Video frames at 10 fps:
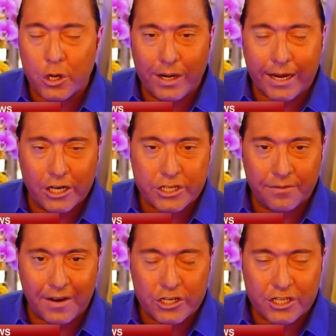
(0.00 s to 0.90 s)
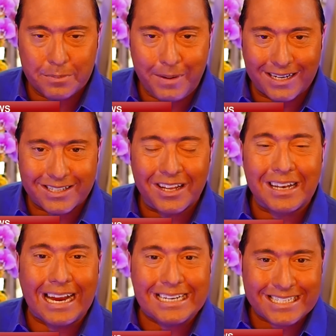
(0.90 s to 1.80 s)
there's no indication inflation's peaked.
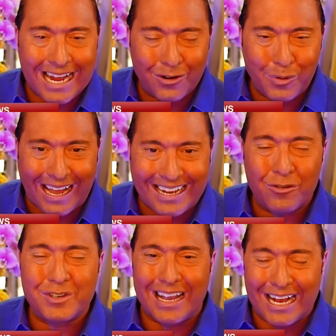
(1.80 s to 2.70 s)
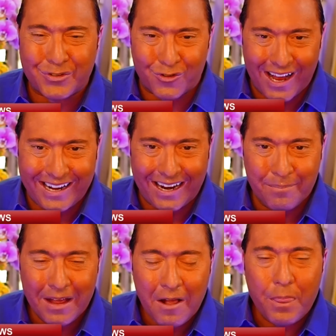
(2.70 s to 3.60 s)
The latest data we had it was last
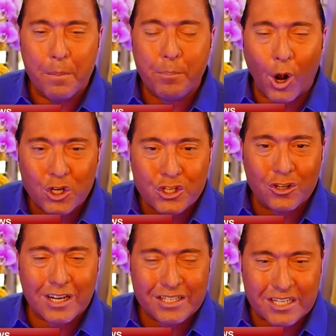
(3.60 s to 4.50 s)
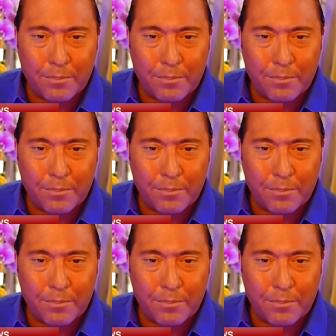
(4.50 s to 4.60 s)
Friday. The personal